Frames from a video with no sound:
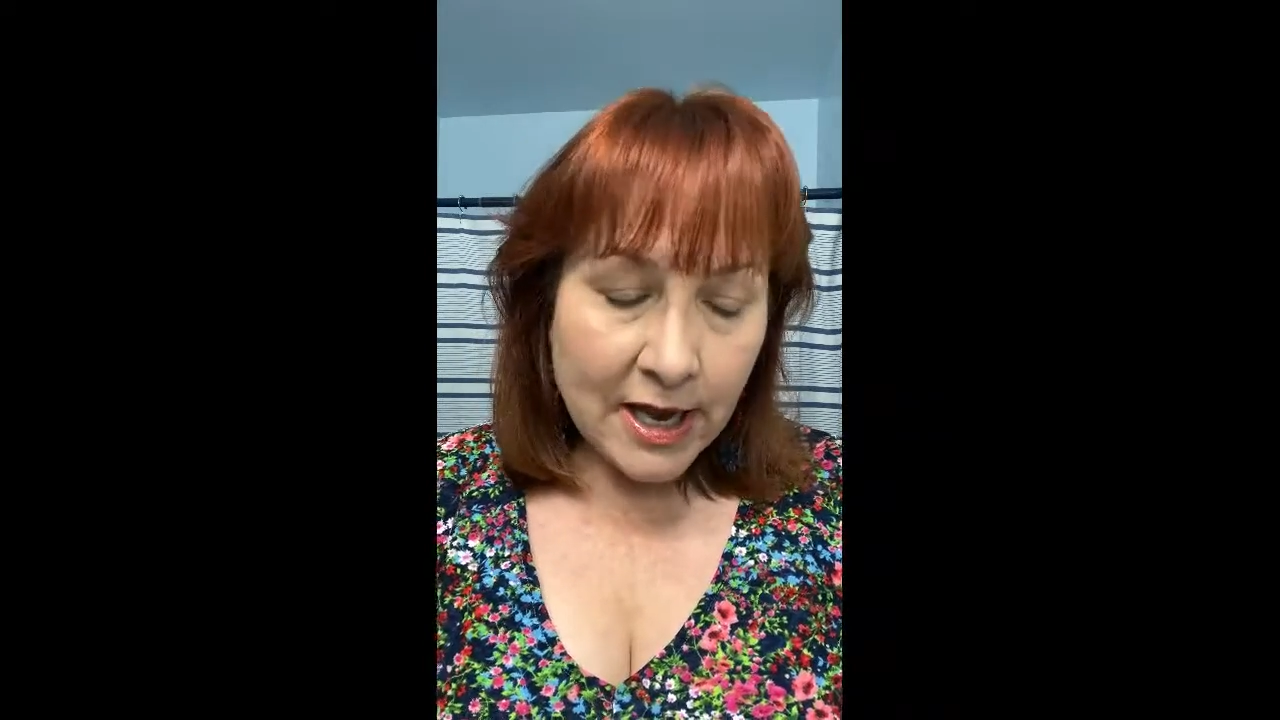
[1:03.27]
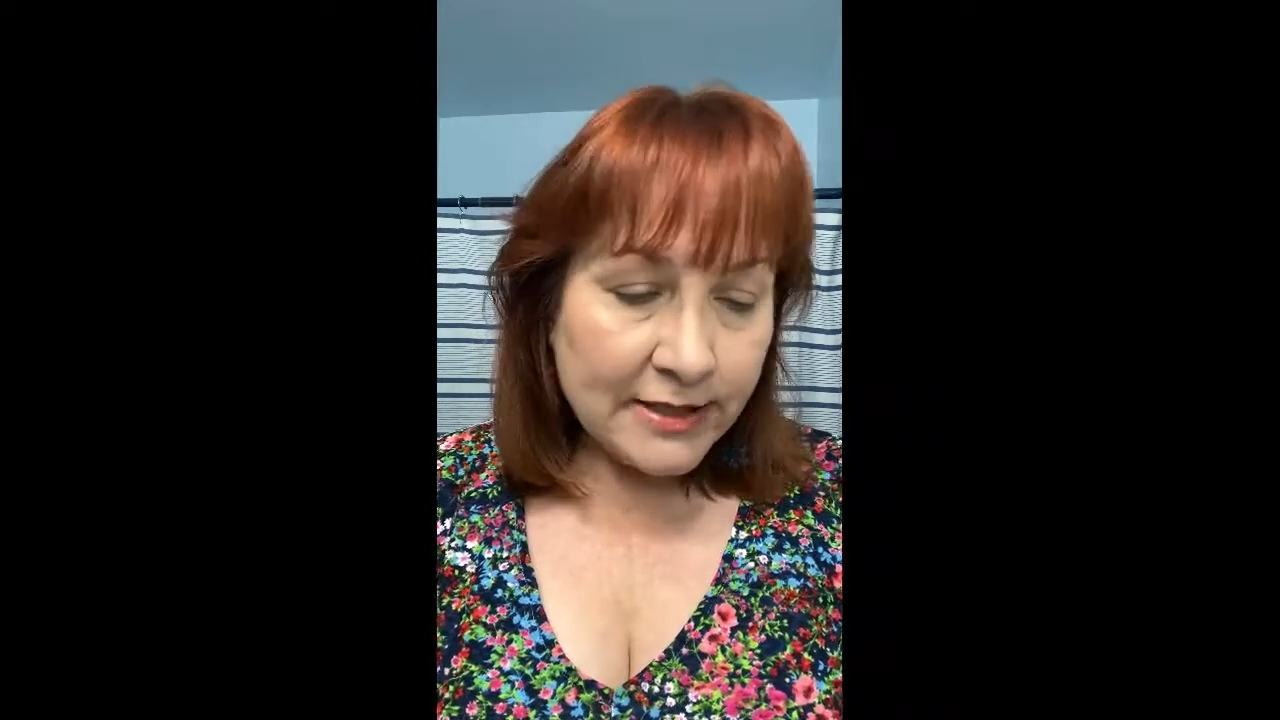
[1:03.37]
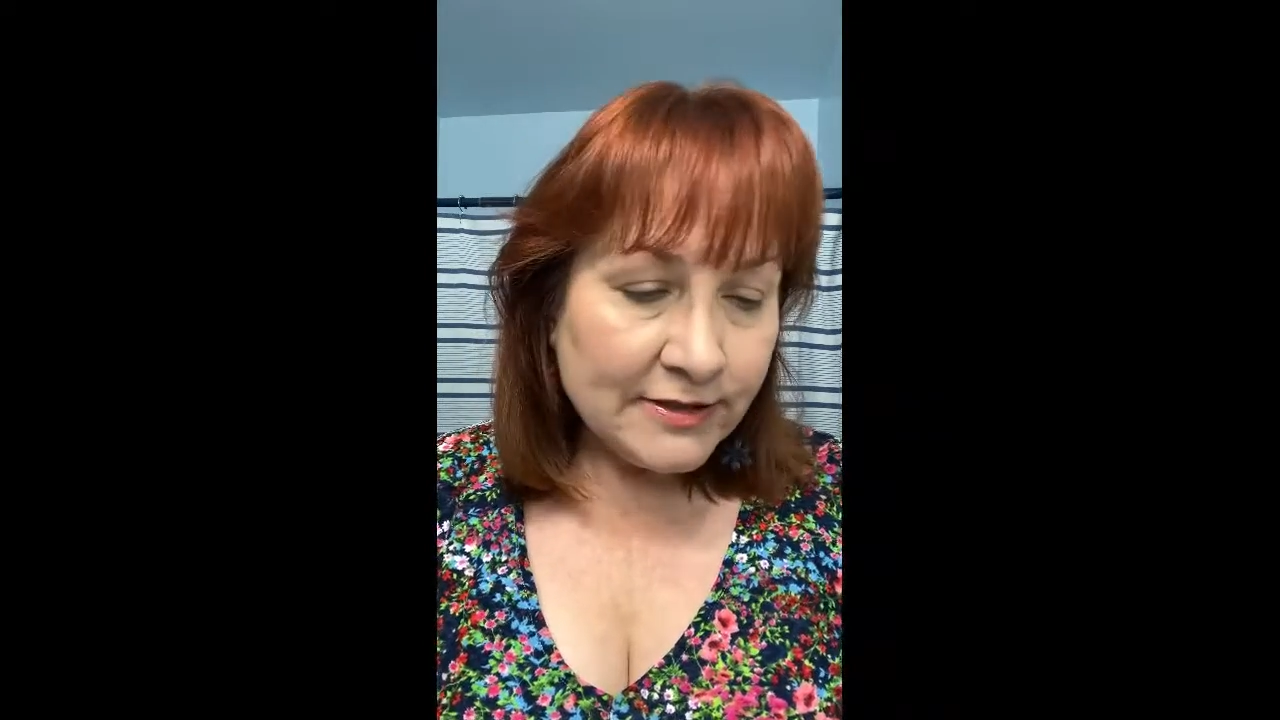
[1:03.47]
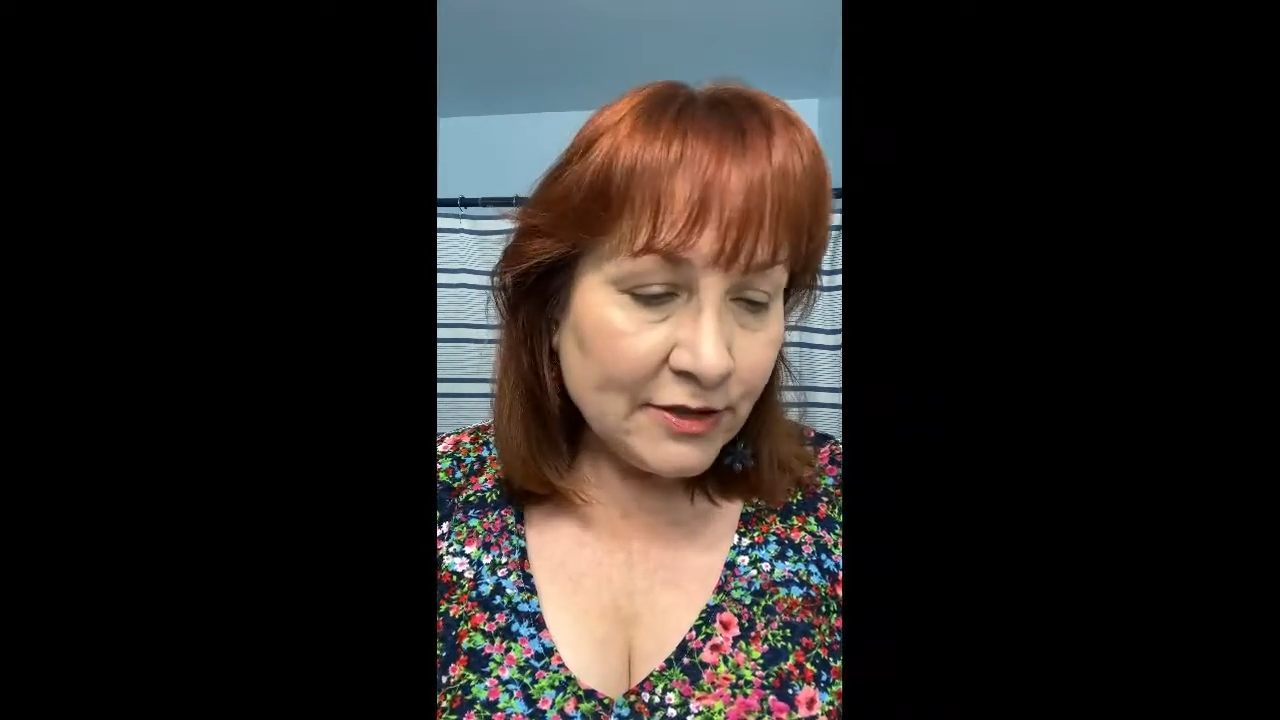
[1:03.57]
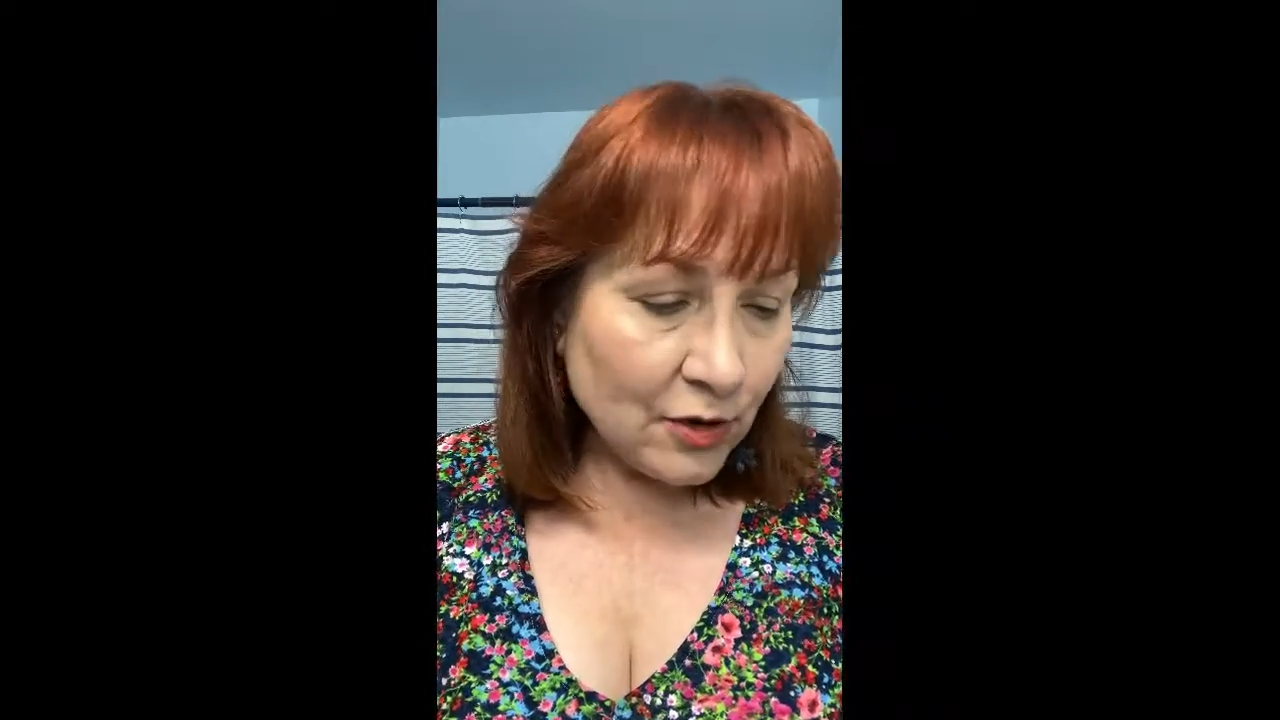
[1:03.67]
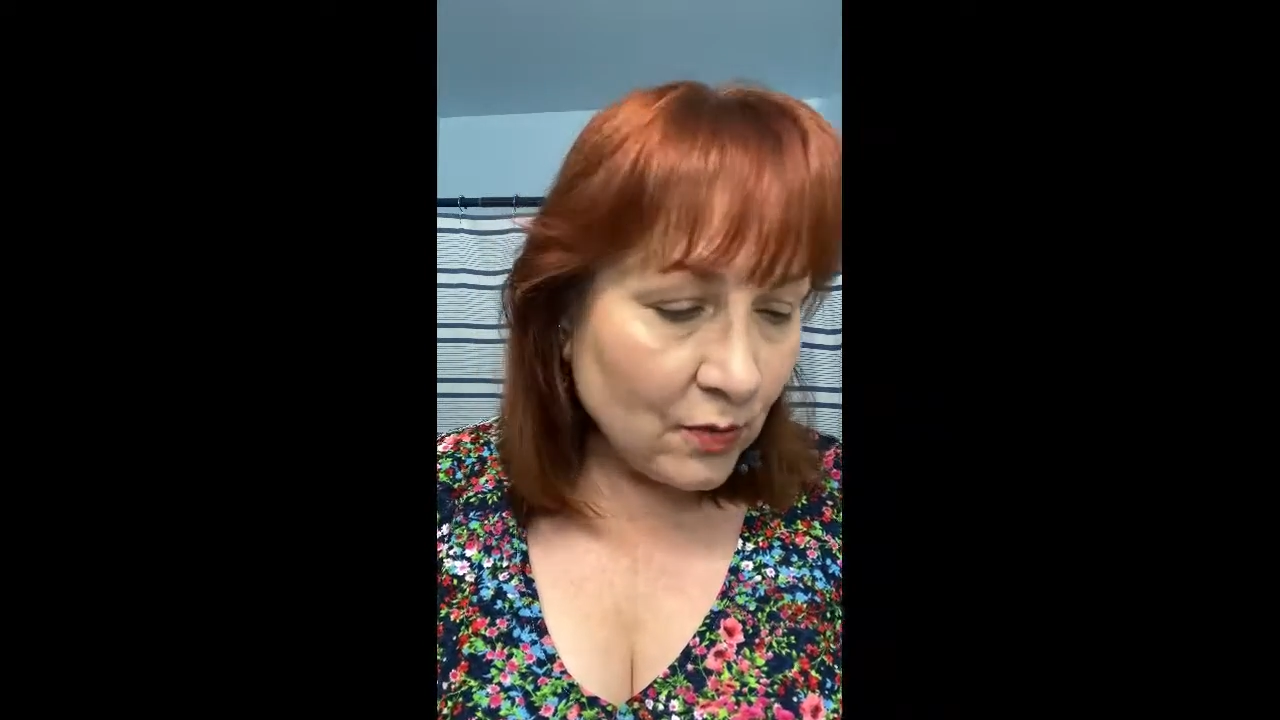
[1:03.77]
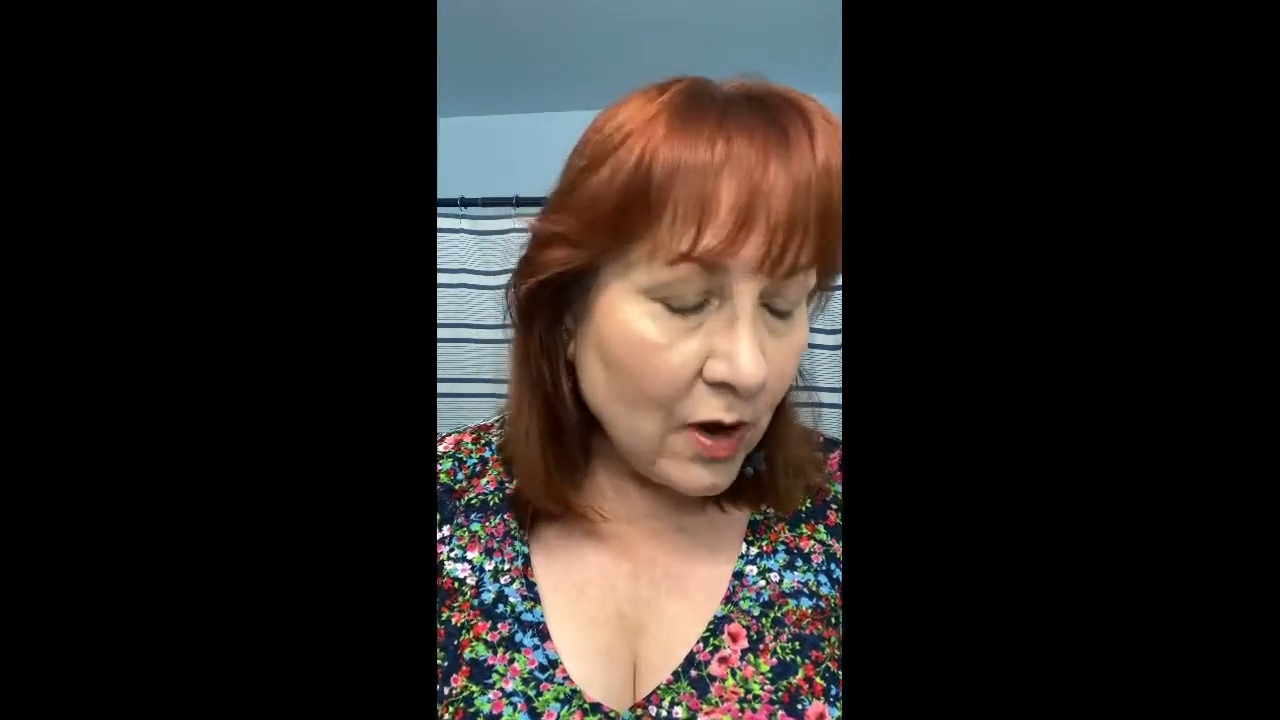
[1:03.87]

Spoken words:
So